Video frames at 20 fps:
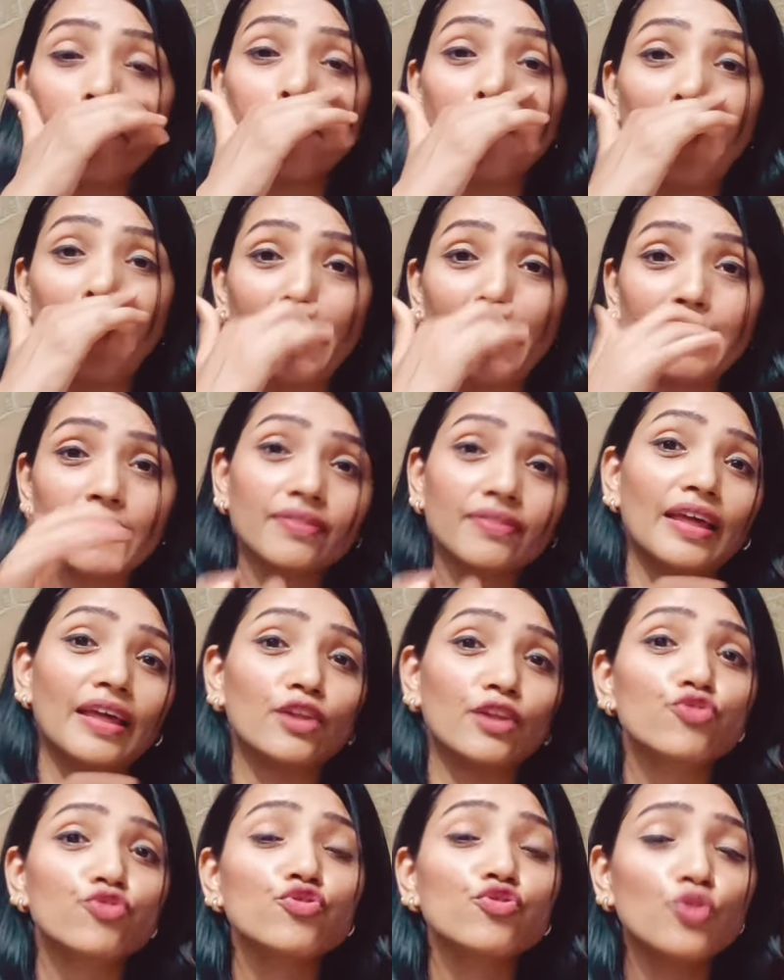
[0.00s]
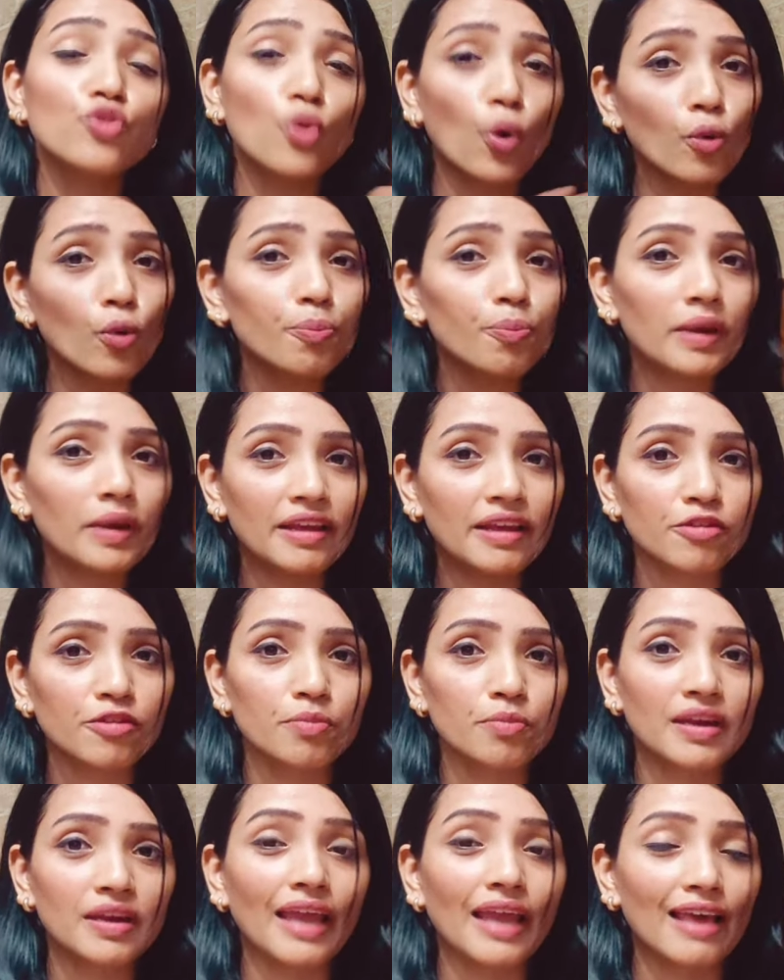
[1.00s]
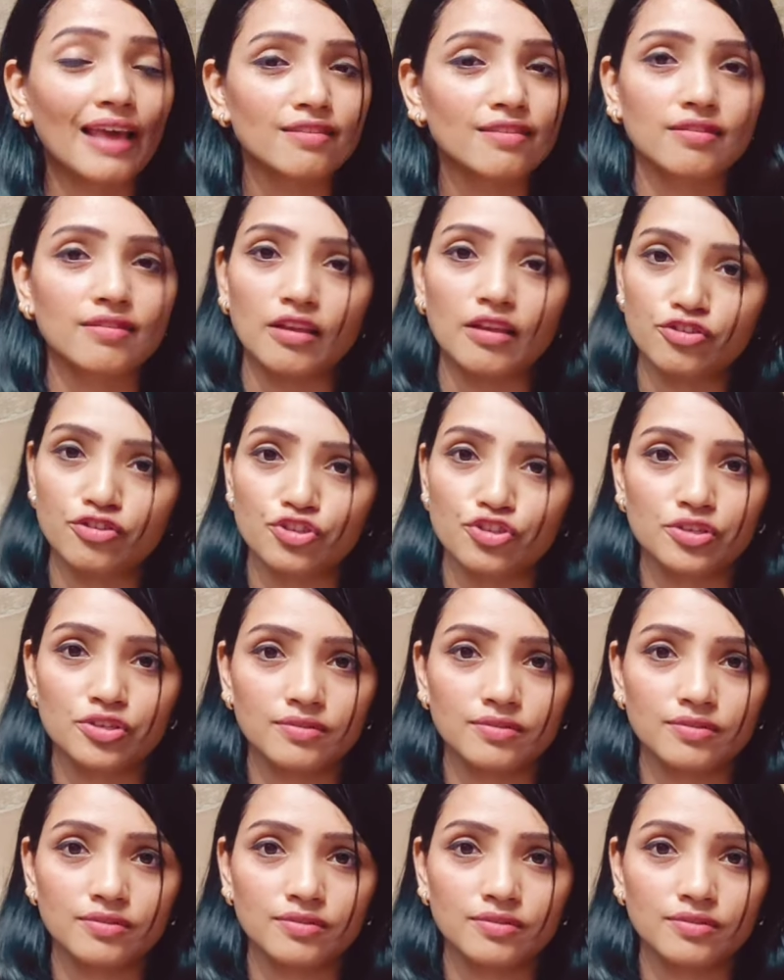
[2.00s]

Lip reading: But there is no placement as such.